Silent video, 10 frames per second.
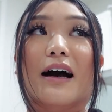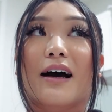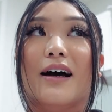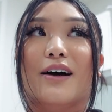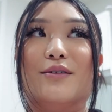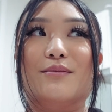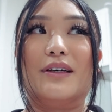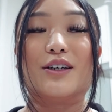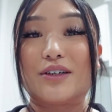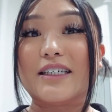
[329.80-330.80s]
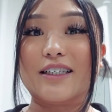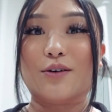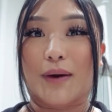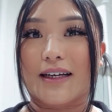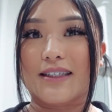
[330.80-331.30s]
um, increase the
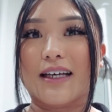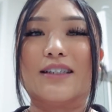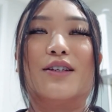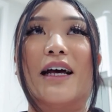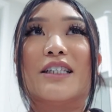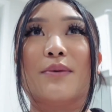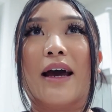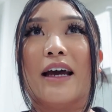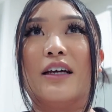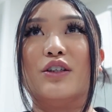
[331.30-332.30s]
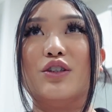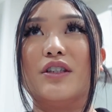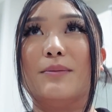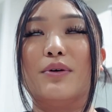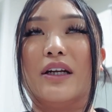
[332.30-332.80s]
weights. And so that's why I
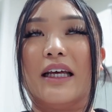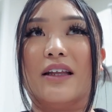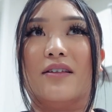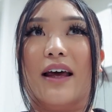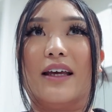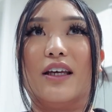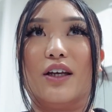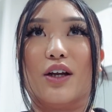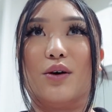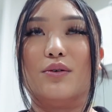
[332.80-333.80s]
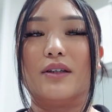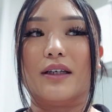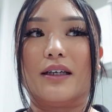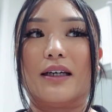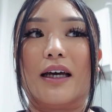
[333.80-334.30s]
usually put in like, you know,
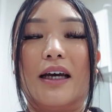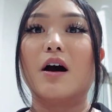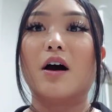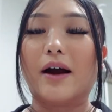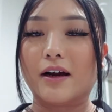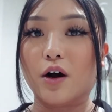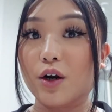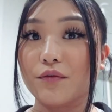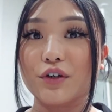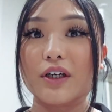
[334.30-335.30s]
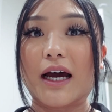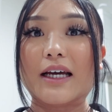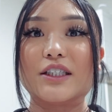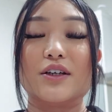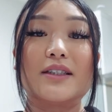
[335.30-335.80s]
the R I R for you
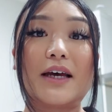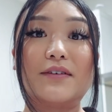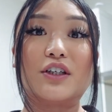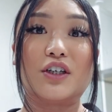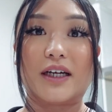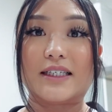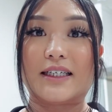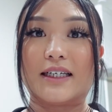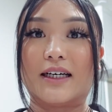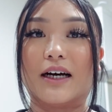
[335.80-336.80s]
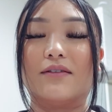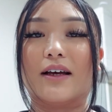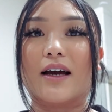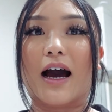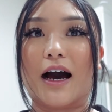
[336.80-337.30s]
guys, so you guys have a good idea of
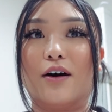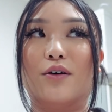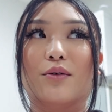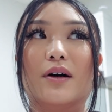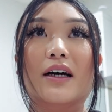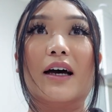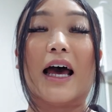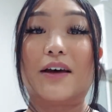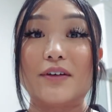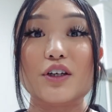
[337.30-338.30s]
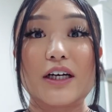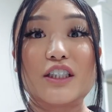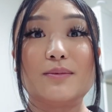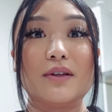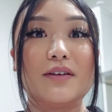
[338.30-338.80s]
like how heavy you guys
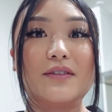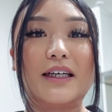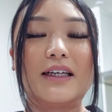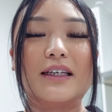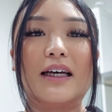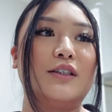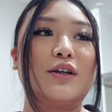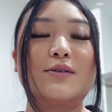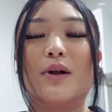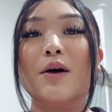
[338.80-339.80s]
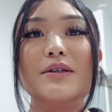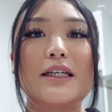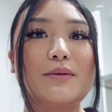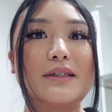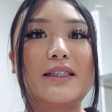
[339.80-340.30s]
should be lifting. And you guys will always
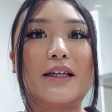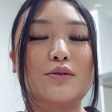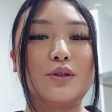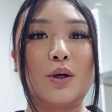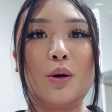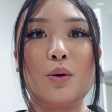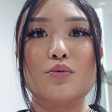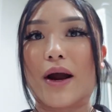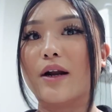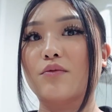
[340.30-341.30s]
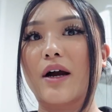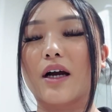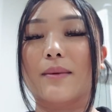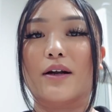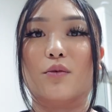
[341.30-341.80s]
hear me say there's no right or wrong
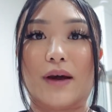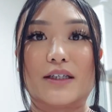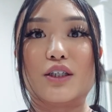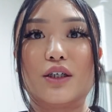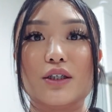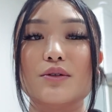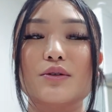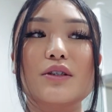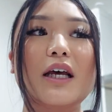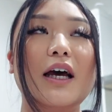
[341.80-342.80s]
amount of weight to use.